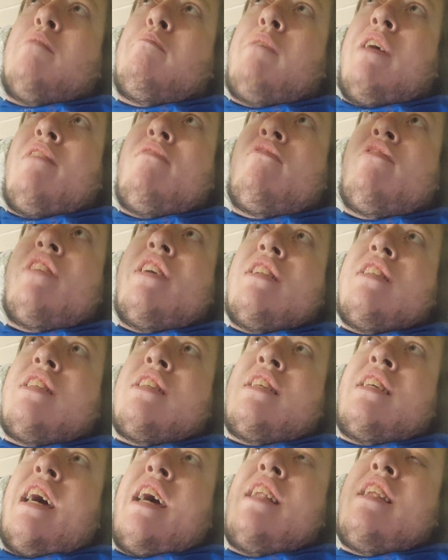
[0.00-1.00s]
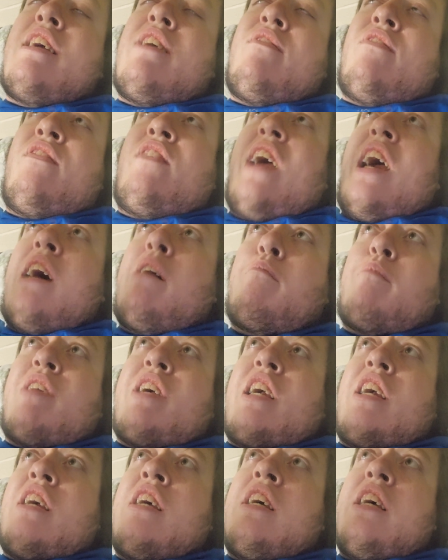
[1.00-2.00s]
my friend Sandy
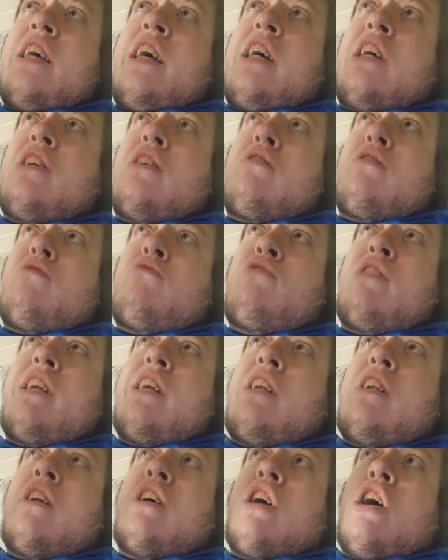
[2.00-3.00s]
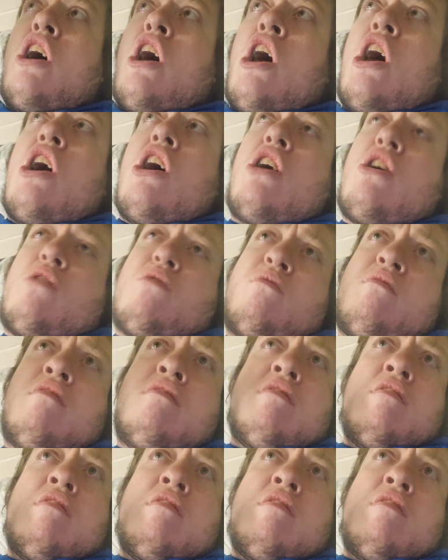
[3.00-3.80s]
family is treating her.